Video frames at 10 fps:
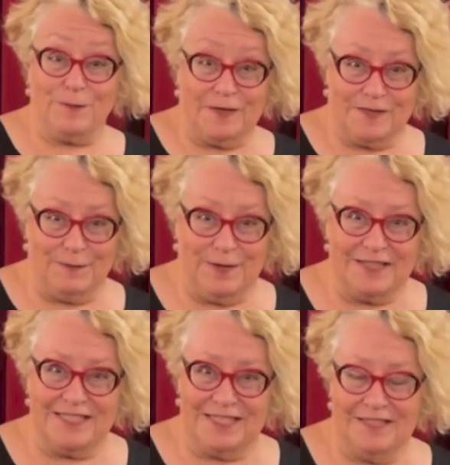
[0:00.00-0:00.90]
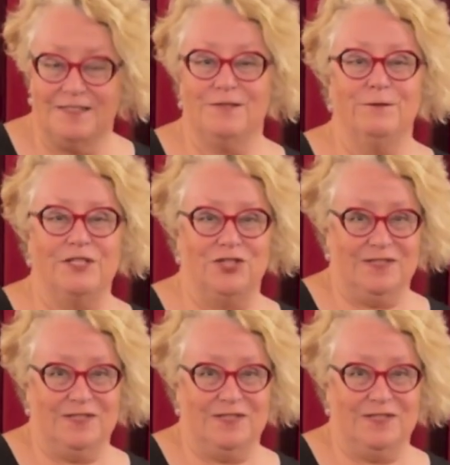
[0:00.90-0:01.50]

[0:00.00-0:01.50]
Possibiilies, which is